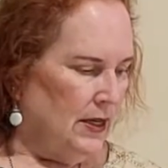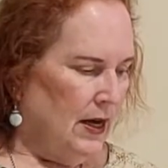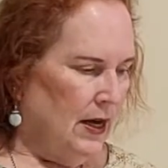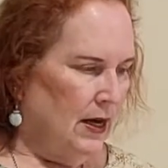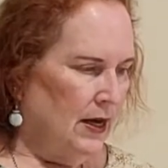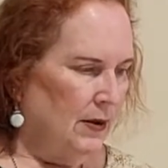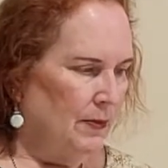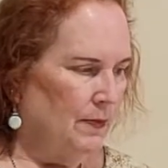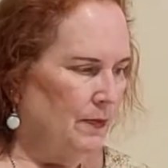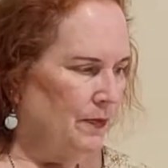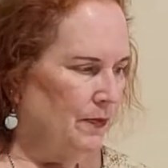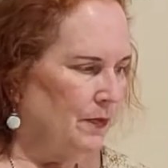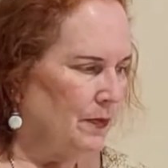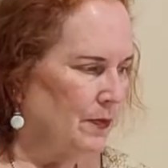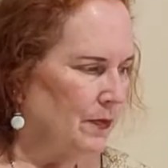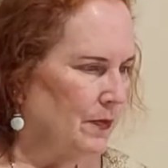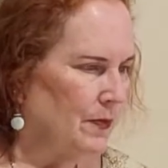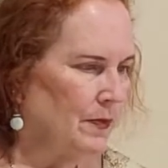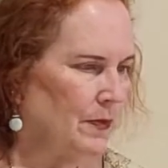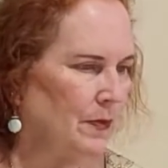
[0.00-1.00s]

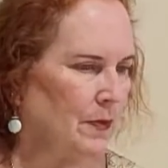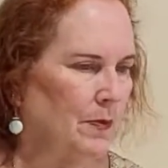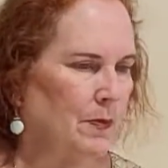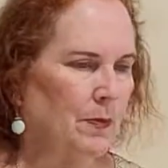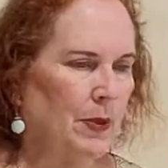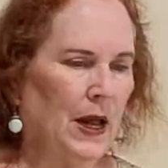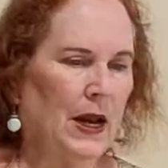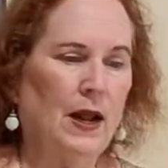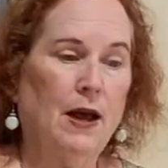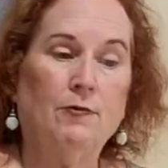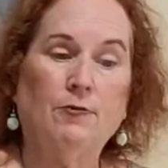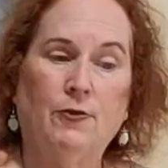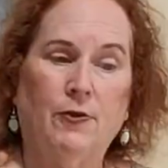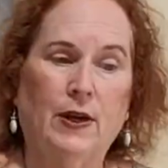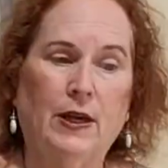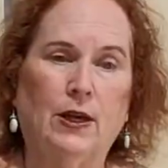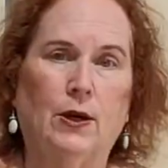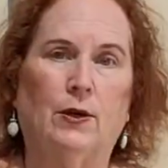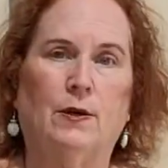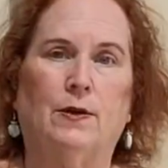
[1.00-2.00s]
But I
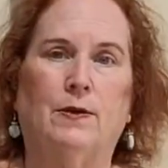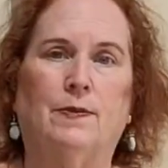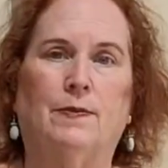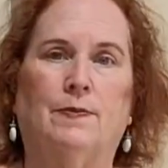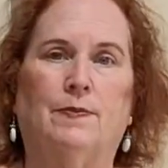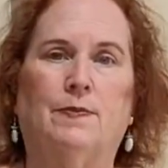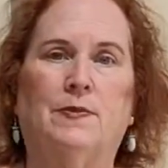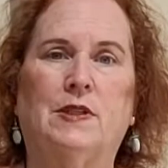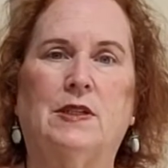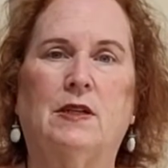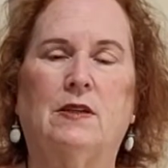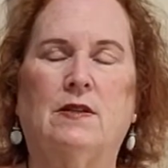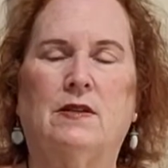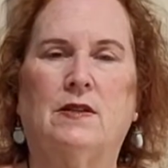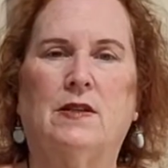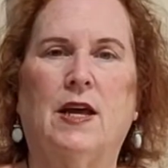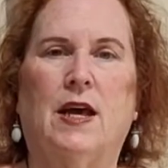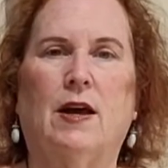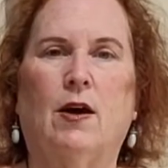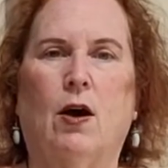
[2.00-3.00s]
figured
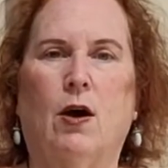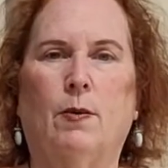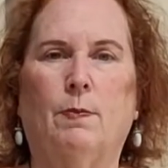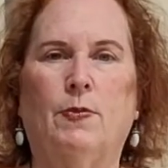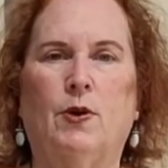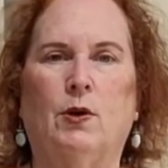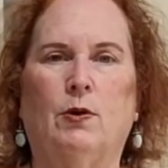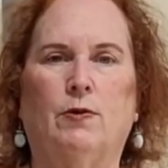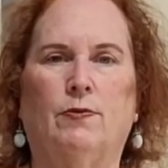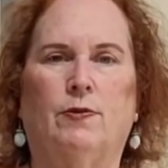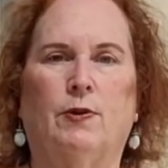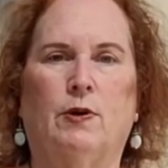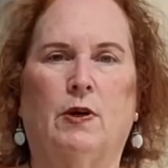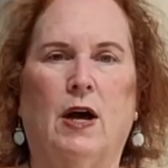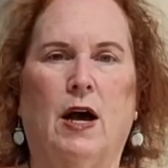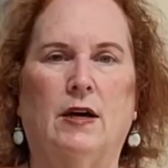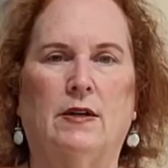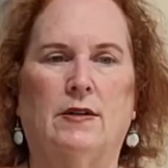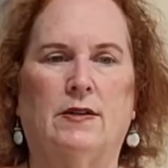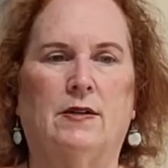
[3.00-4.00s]
since they are beautiful
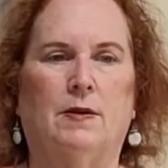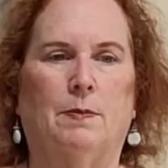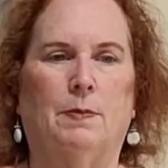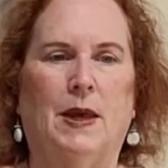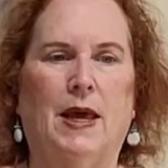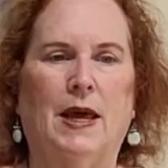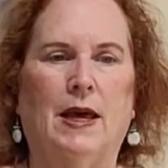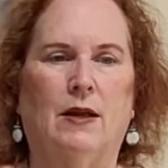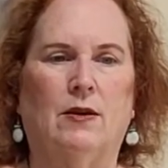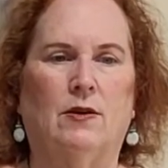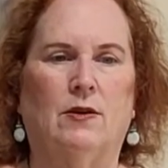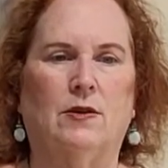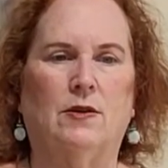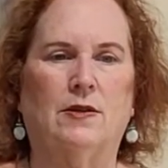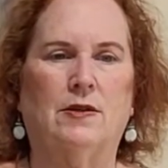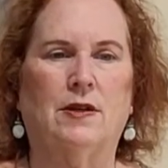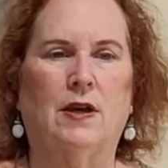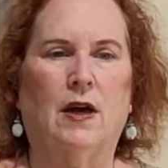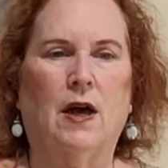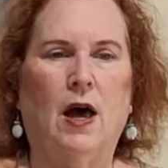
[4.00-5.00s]
custom
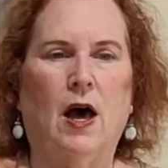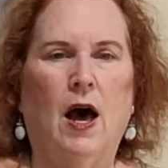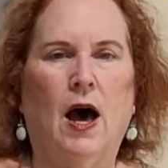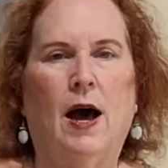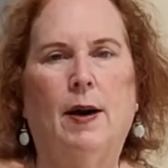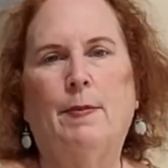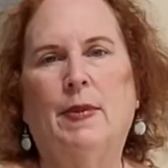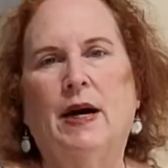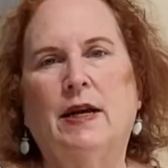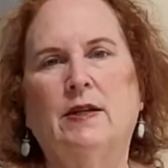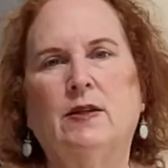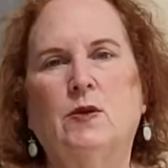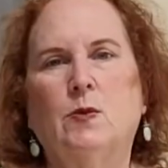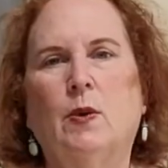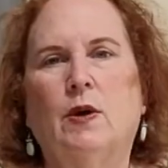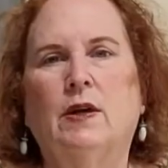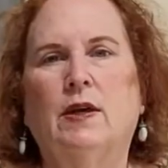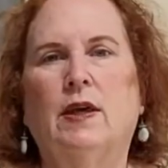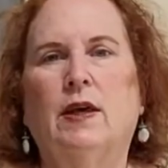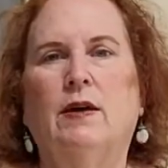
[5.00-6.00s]
panels, I might as
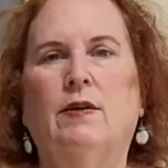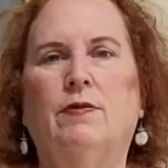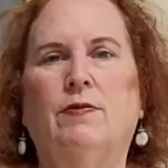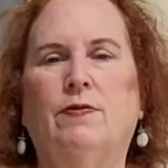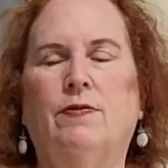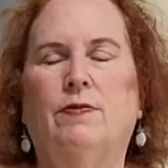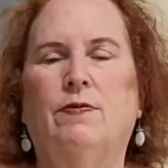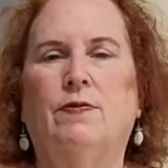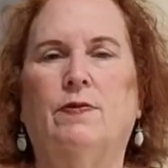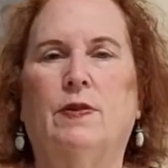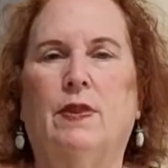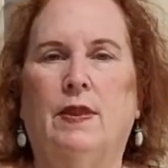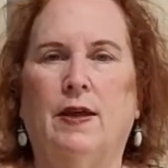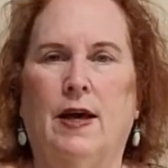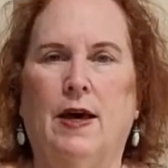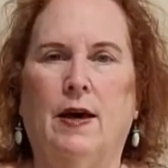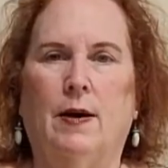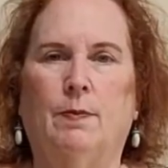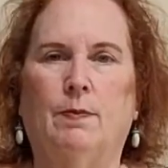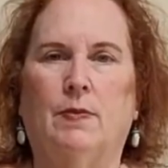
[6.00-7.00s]
well give
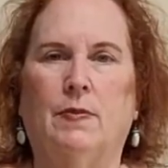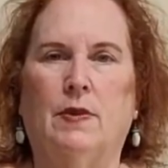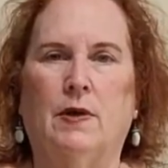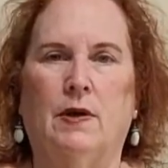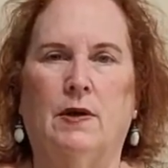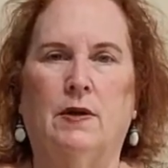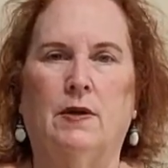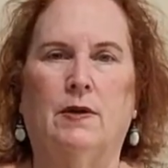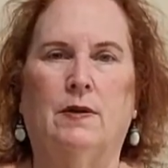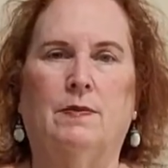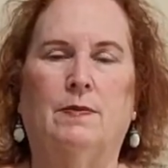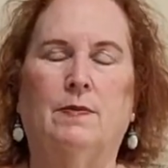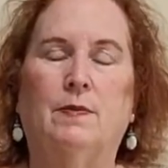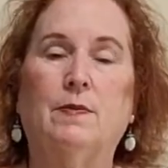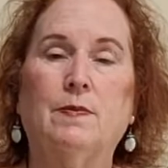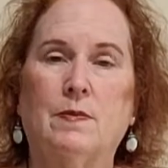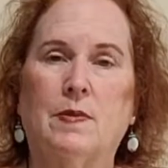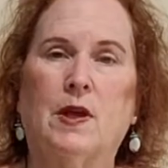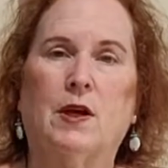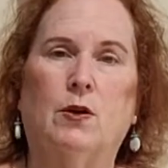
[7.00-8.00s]
them the
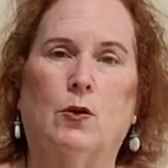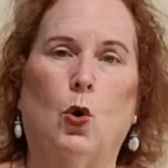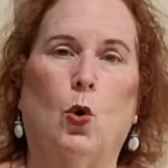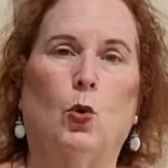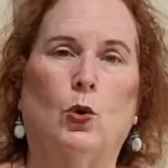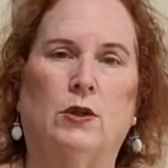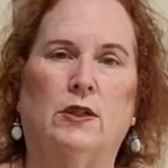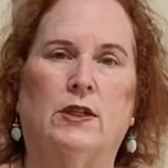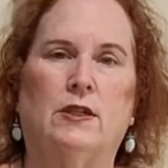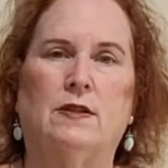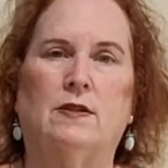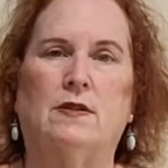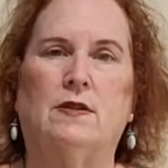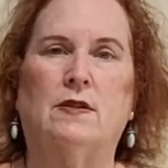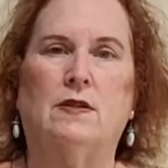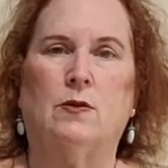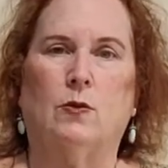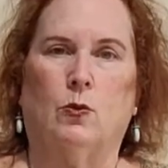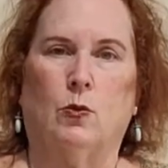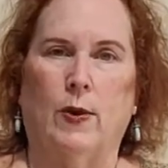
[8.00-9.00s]

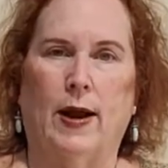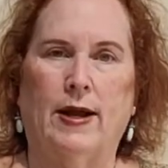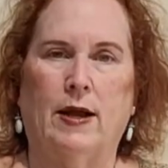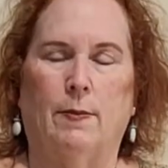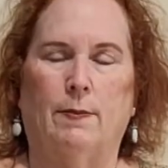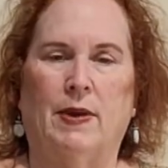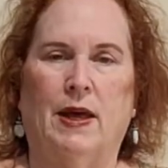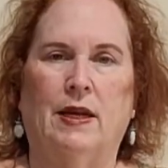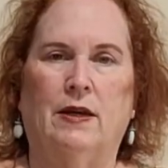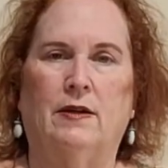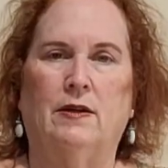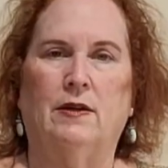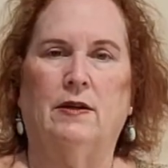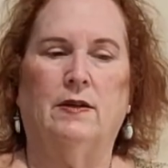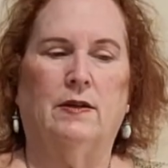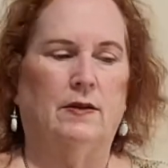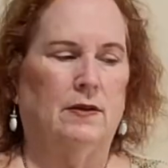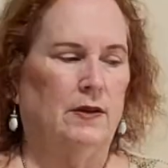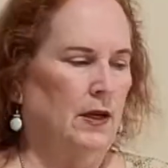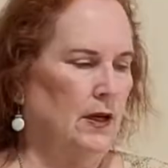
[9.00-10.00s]
Golden's
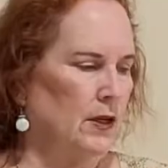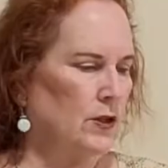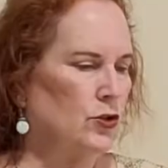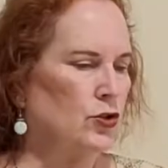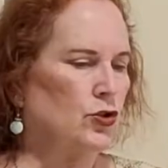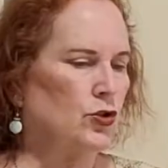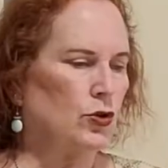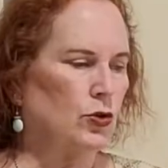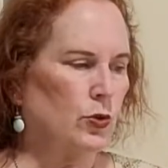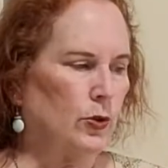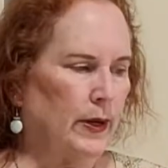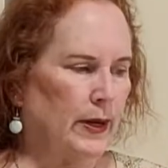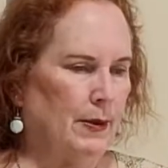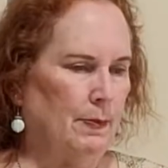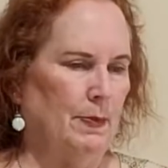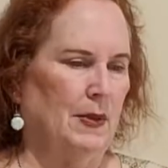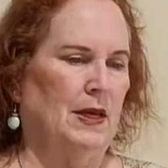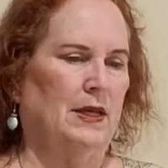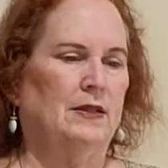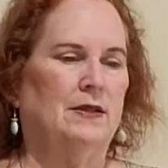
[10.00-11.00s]
recommended
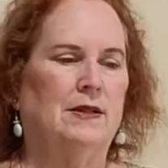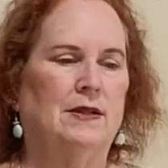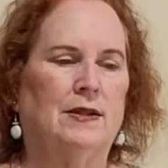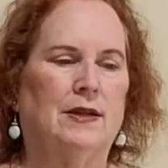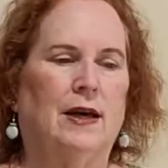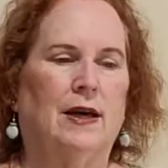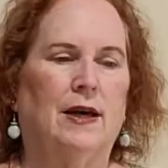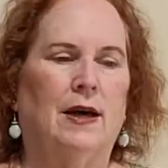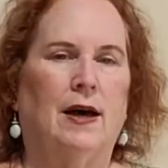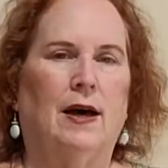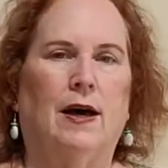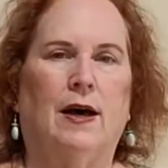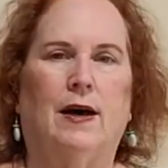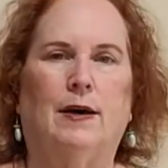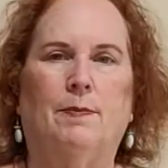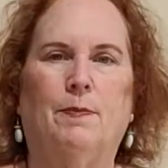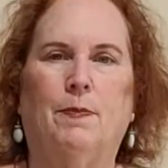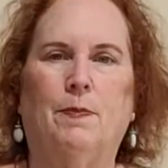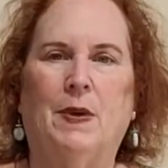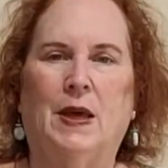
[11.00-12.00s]
treatment
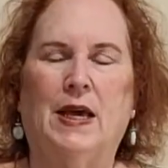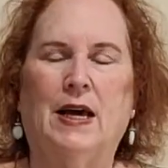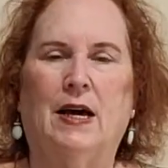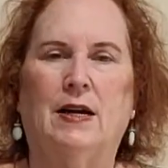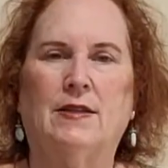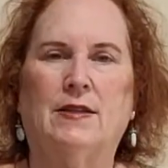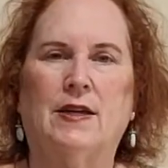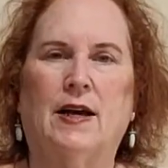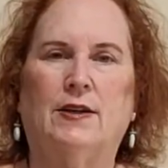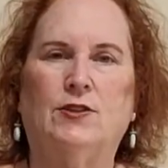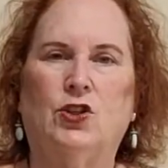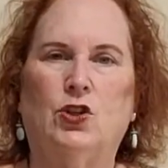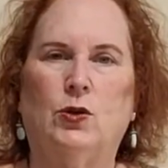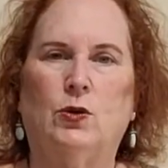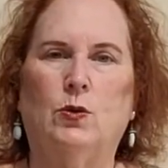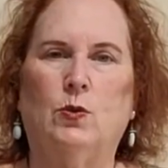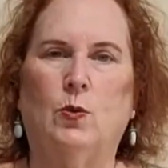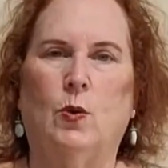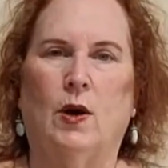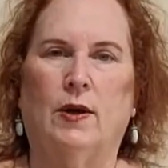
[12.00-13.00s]
because I
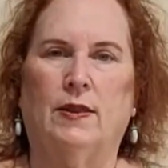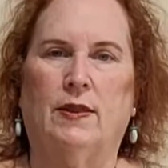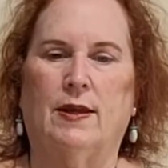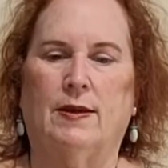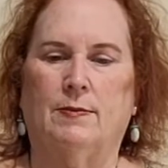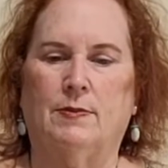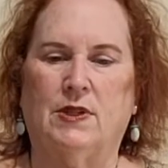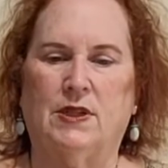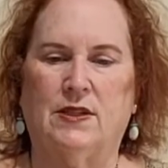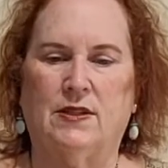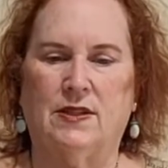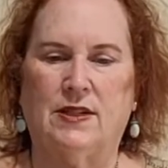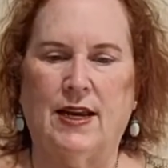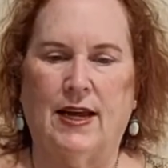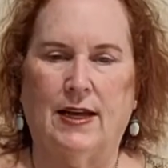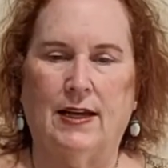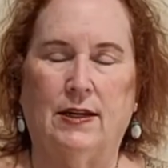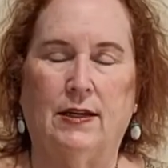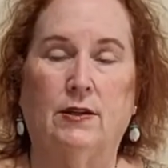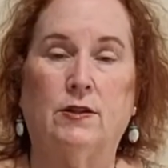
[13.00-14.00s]
do want them to
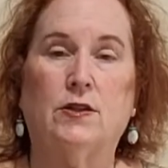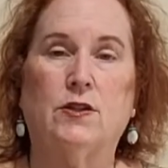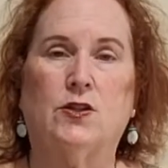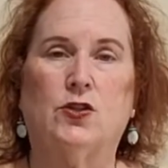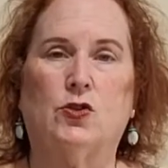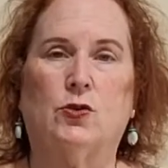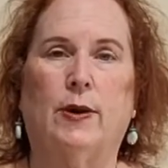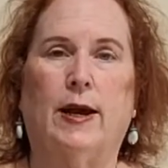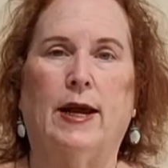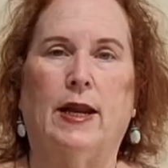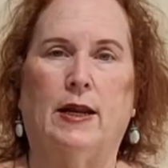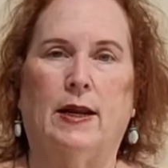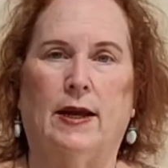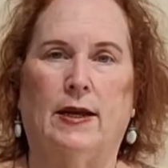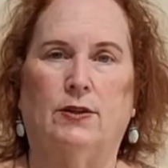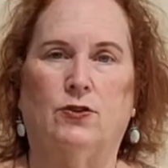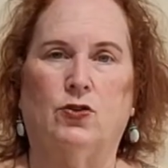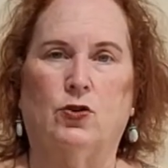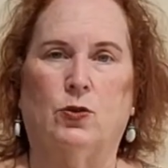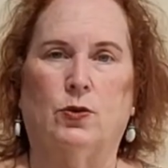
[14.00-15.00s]
stay straight
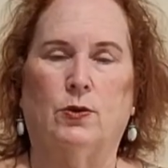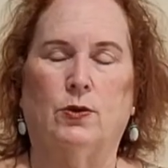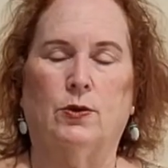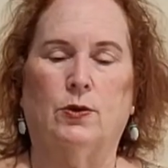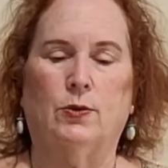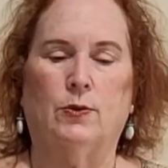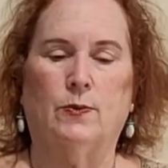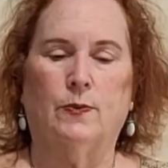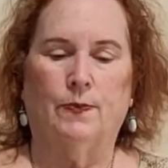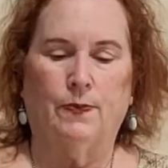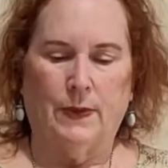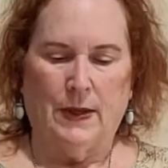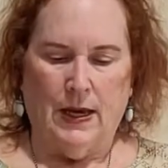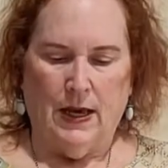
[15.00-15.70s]
and true.